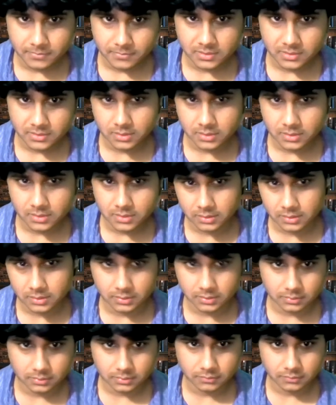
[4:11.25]
This is like
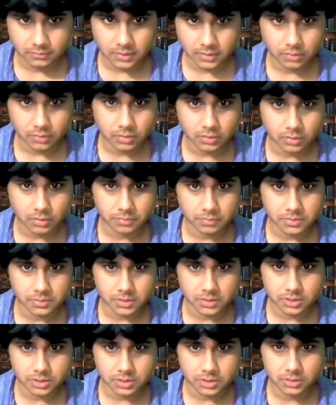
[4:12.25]
a very good
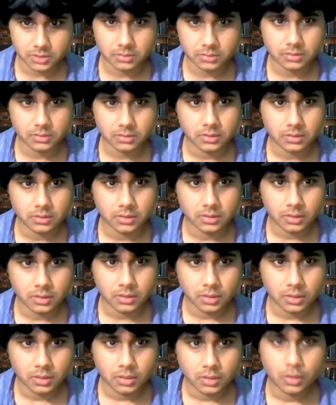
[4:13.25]
compensation.
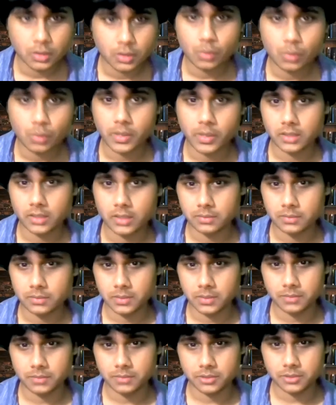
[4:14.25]
White
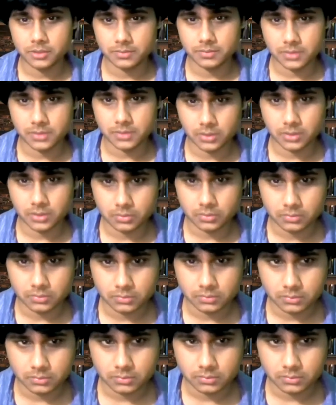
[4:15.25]
played bishop c2,